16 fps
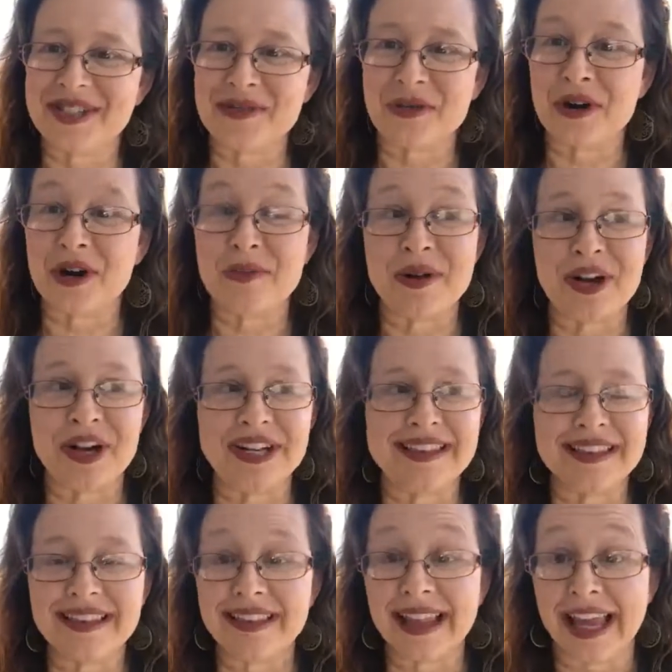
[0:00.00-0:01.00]
through our married
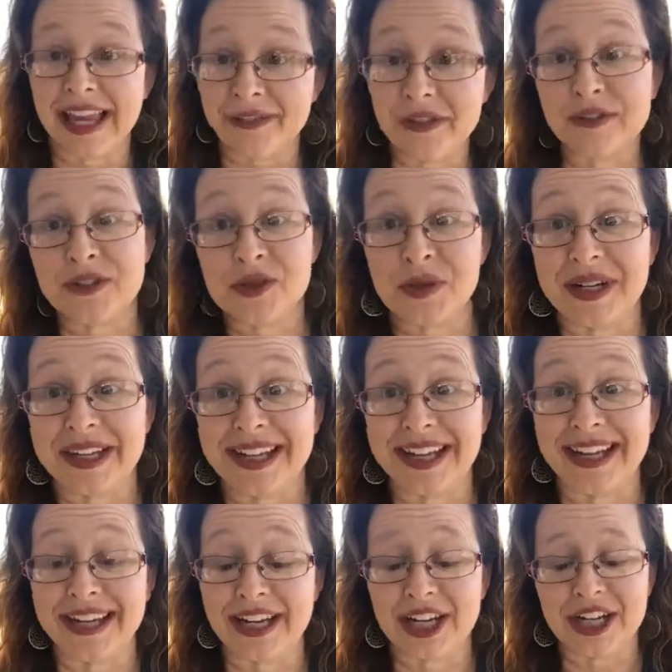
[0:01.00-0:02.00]
life of
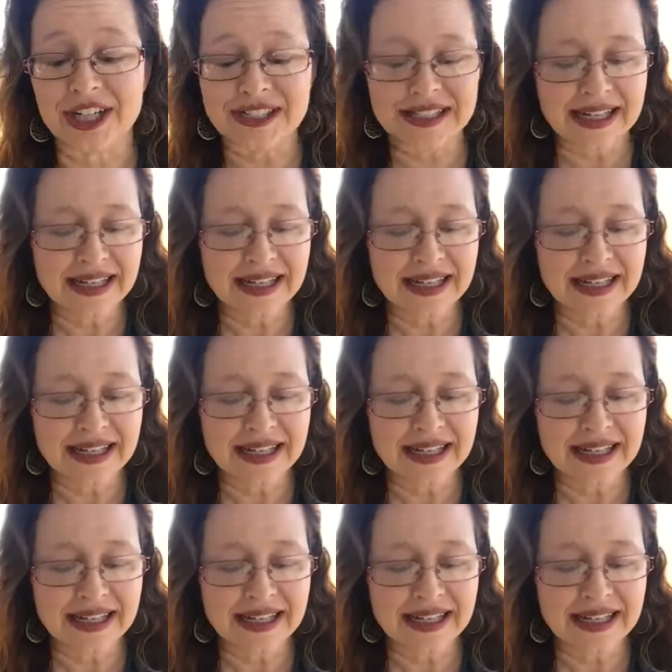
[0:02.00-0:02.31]
28 years.